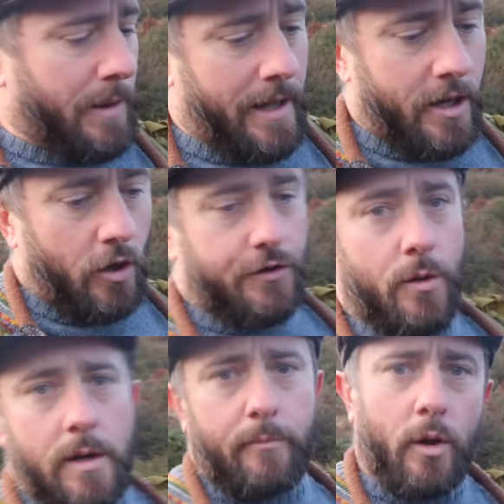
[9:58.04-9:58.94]
planning on
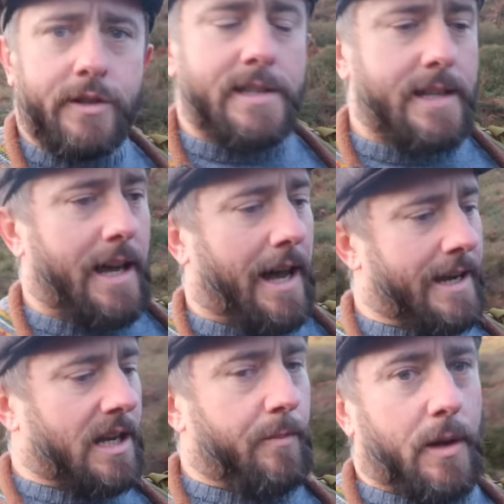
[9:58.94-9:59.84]
doing a multi-day
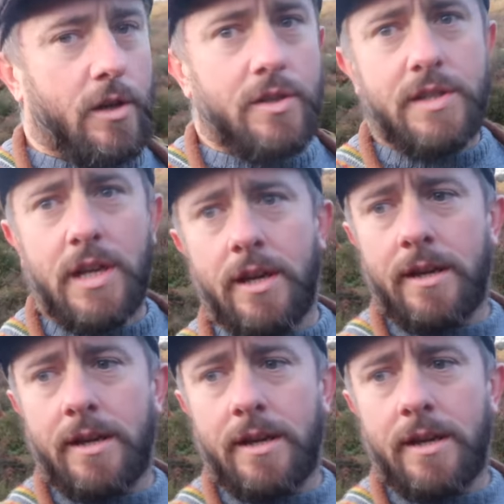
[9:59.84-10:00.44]
hike, because